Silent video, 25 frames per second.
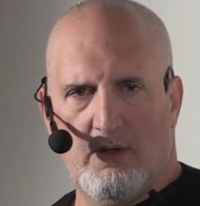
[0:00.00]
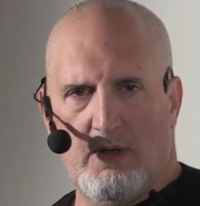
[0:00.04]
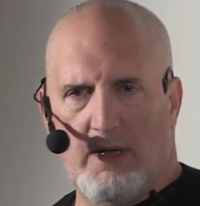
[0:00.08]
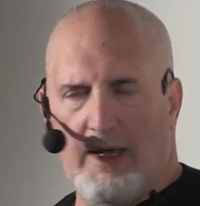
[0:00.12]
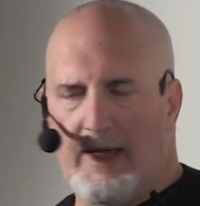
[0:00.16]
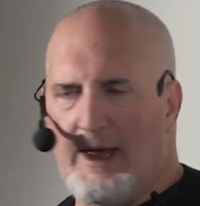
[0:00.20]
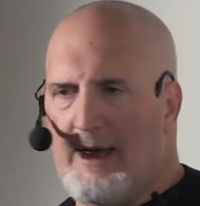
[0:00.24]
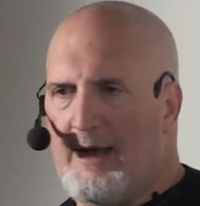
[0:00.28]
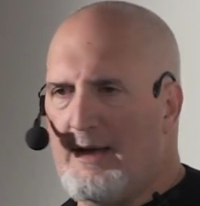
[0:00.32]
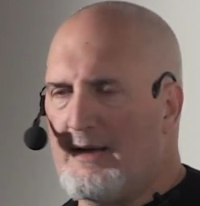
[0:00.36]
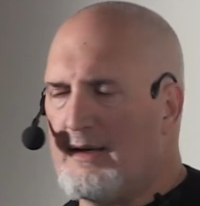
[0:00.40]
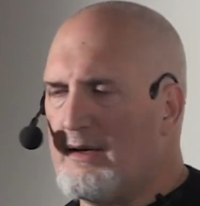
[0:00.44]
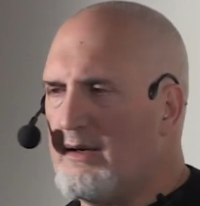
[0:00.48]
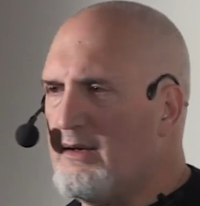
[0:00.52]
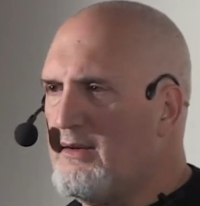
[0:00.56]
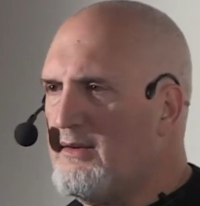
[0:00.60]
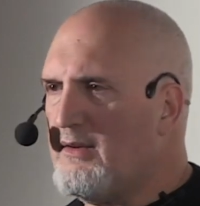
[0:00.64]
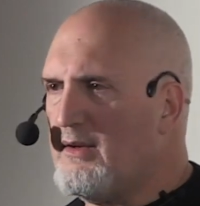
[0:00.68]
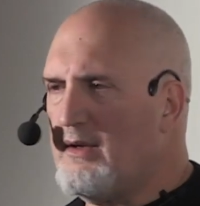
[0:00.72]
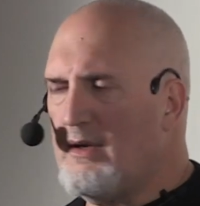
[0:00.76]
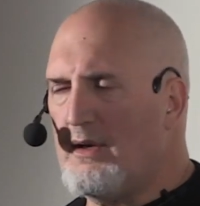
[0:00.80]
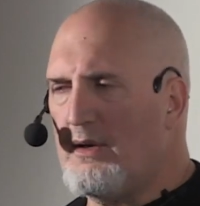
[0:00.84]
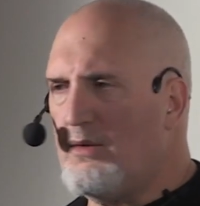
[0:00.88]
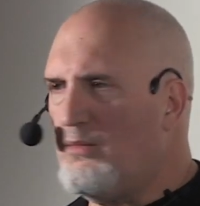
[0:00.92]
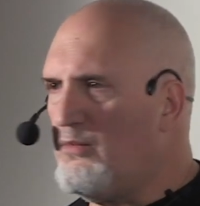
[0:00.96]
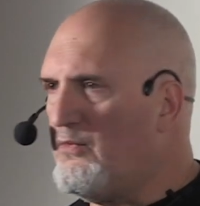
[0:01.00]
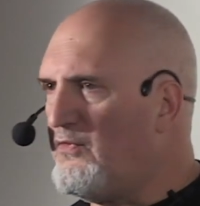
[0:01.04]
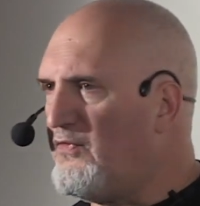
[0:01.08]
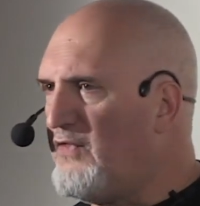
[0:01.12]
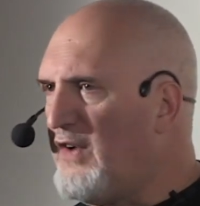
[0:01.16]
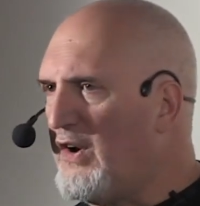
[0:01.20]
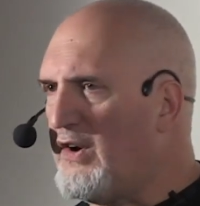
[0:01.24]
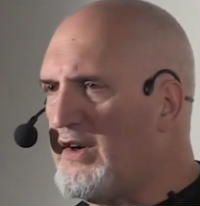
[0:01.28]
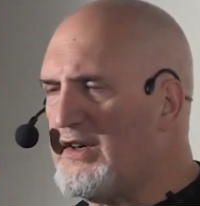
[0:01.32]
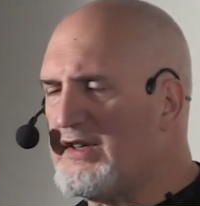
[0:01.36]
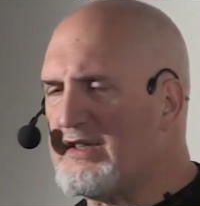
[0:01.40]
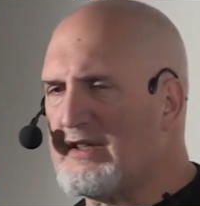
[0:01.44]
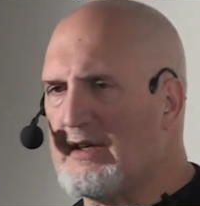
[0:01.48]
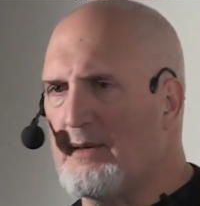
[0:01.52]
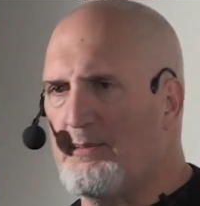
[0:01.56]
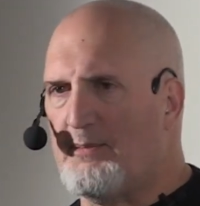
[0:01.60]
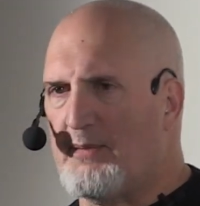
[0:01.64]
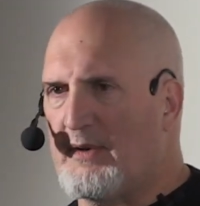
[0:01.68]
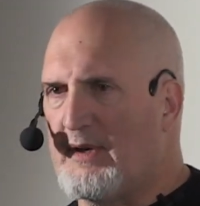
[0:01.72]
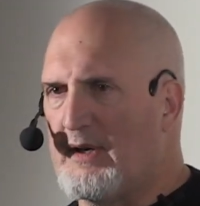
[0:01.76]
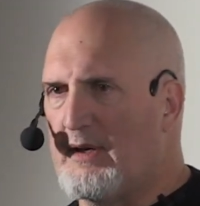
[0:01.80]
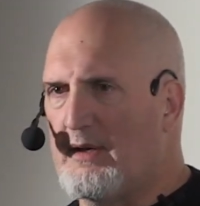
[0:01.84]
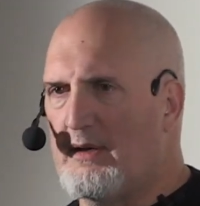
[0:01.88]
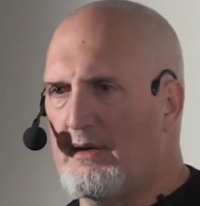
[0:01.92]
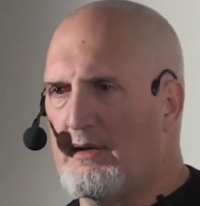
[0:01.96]
And very
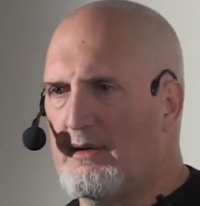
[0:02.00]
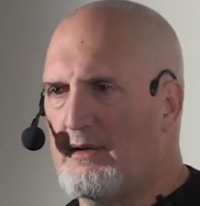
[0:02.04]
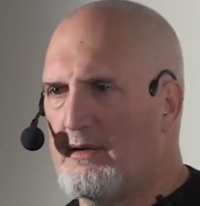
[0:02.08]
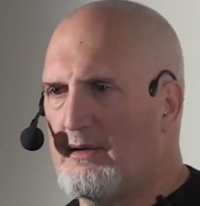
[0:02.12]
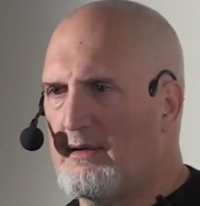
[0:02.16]
simply,